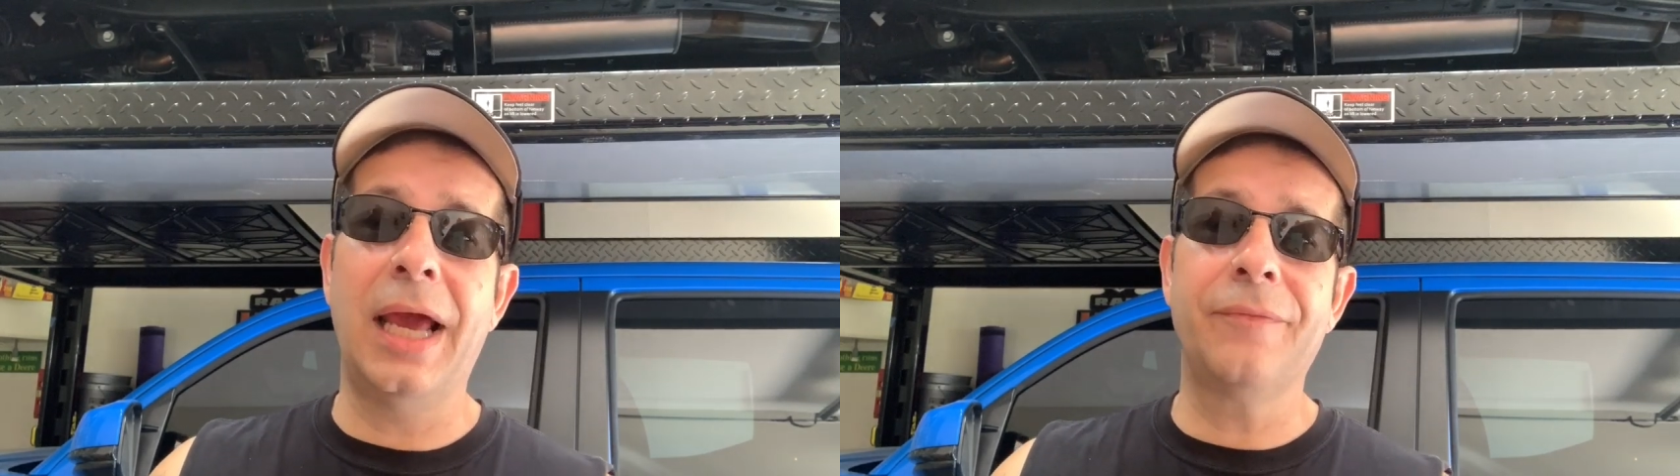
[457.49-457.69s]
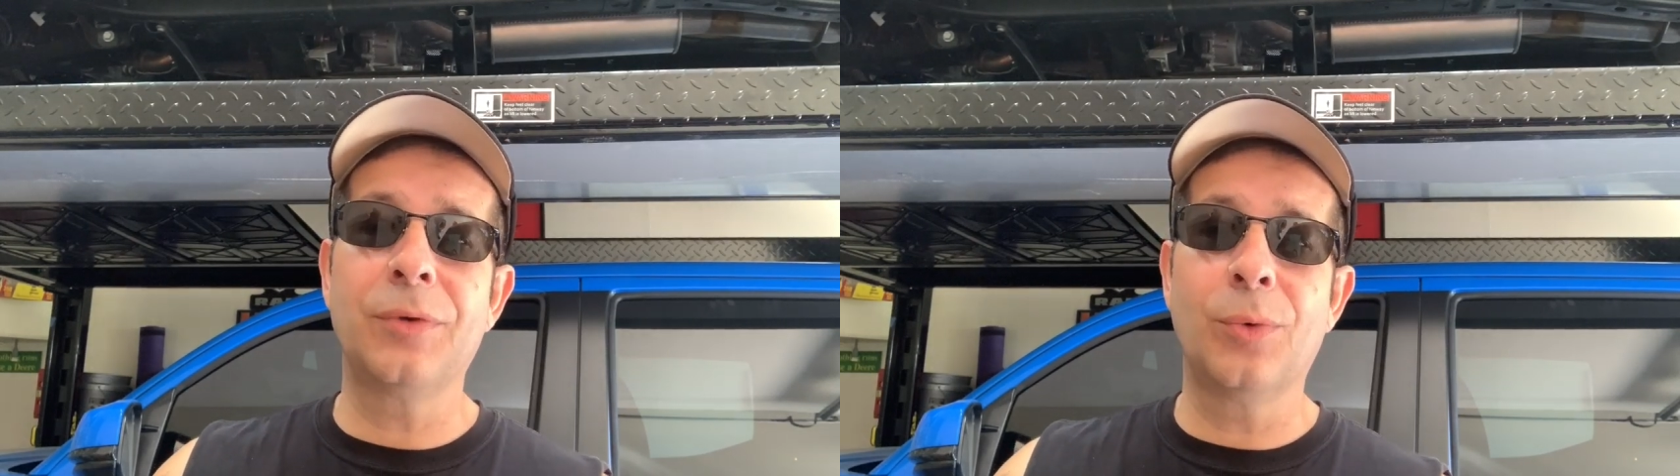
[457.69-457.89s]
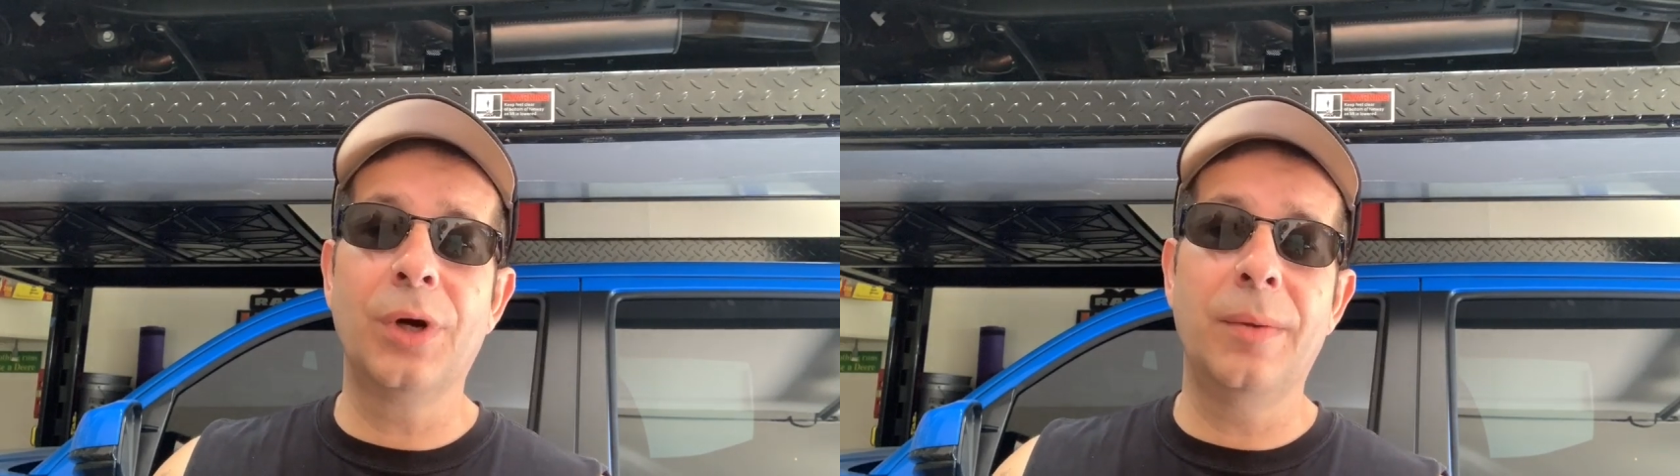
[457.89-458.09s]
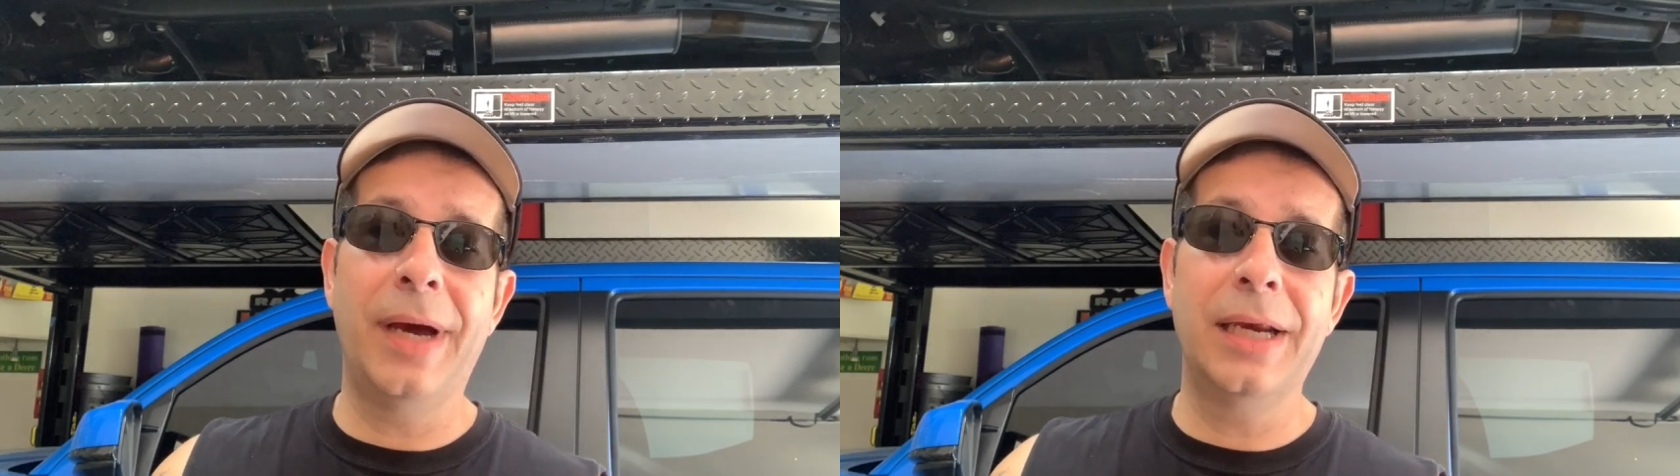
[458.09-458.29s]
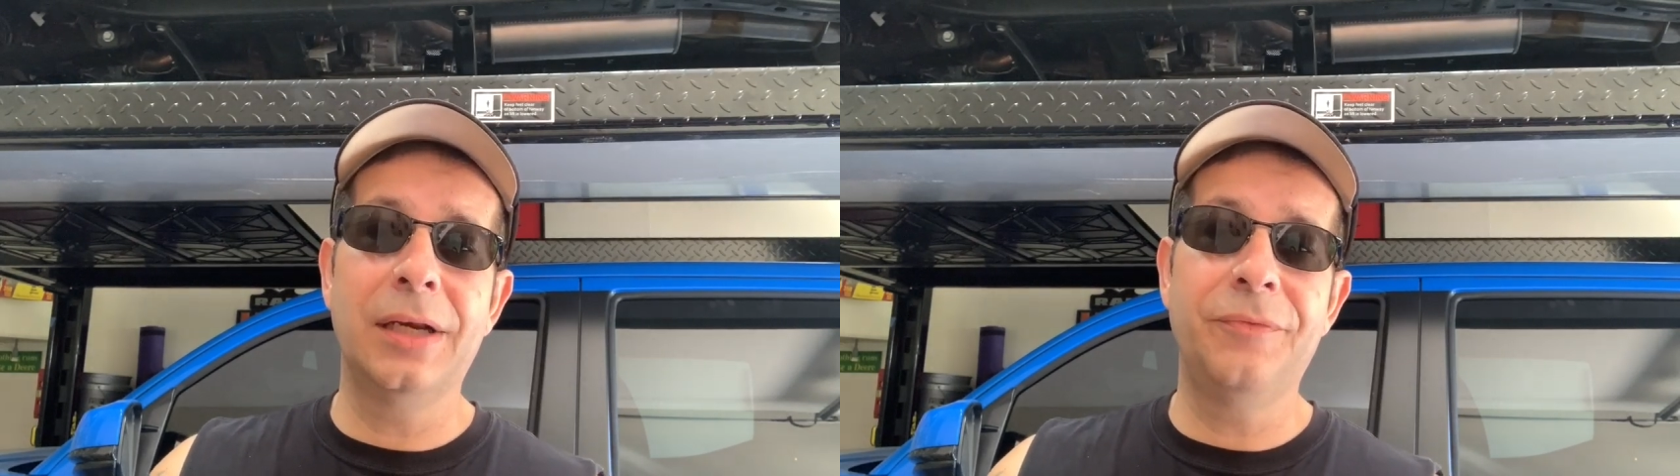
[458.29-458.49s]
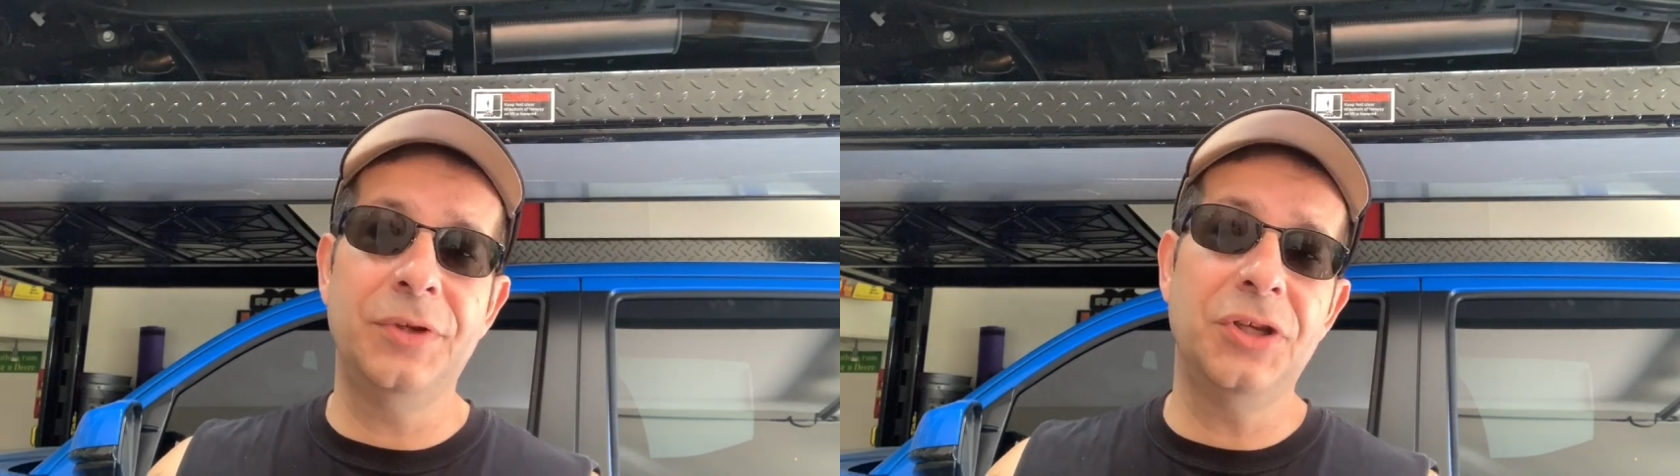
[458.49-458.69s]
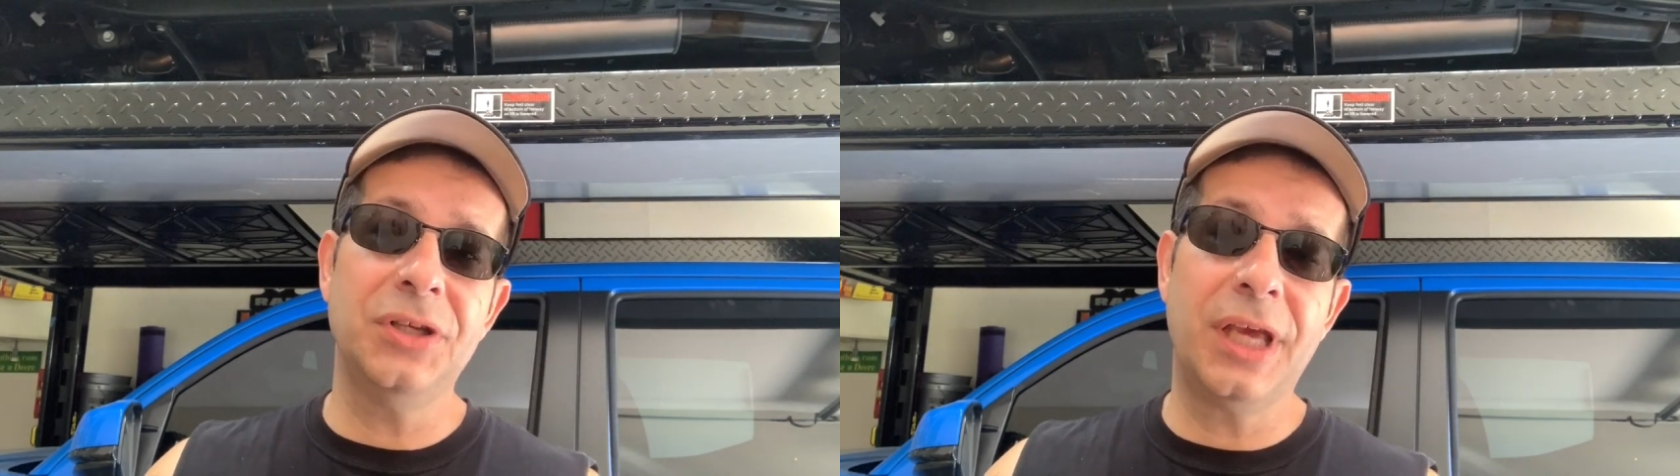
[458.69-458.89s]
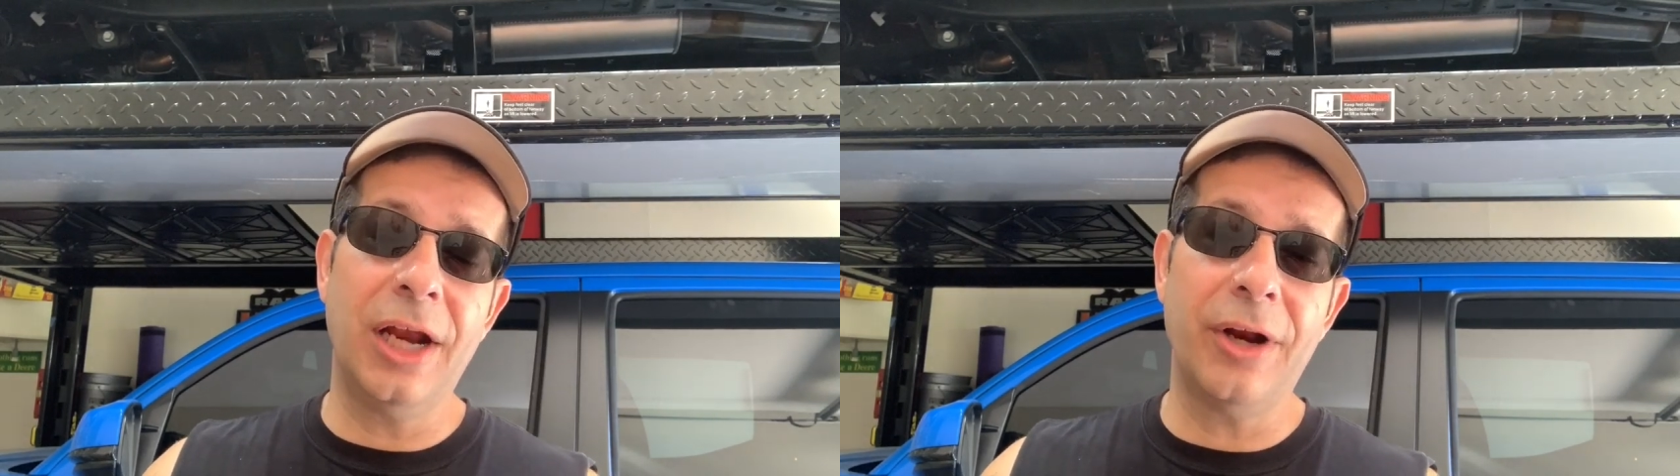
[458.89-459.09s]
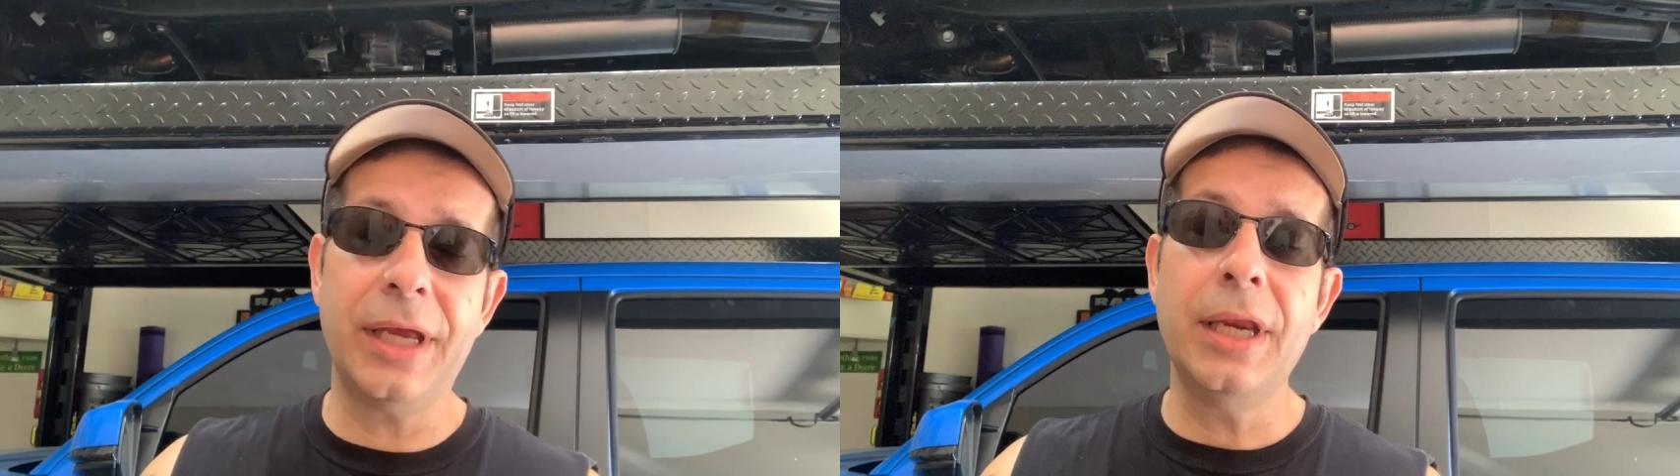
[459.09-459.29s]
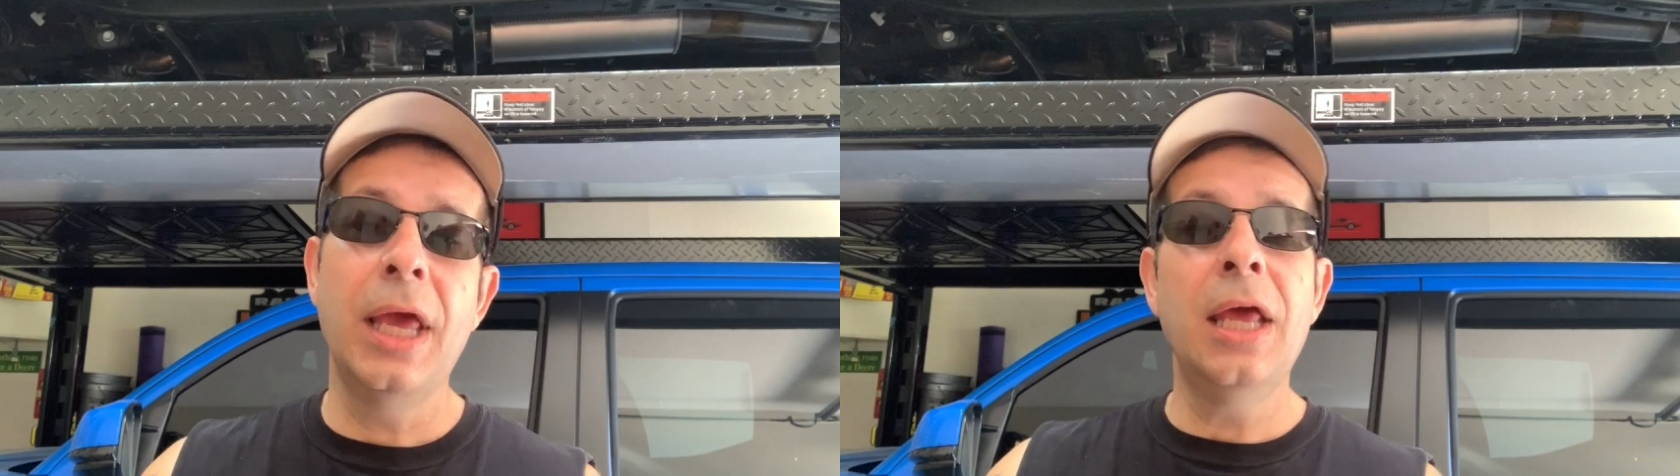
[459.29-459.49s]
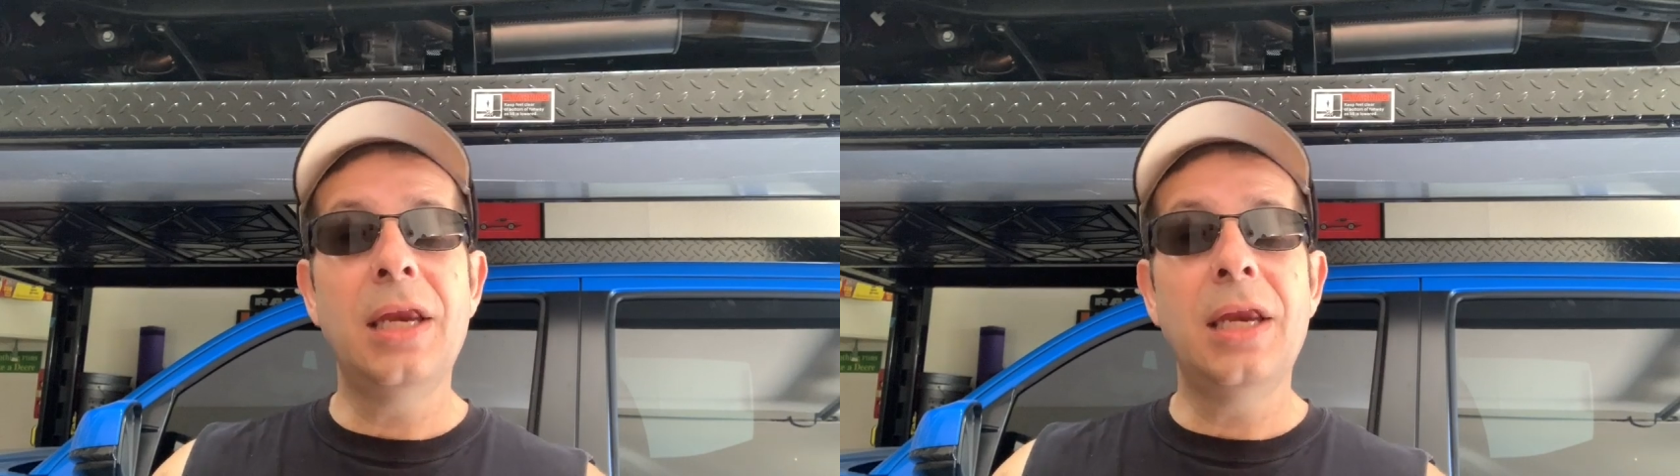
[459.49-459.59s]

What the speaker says: have to worry about it if you did carry it.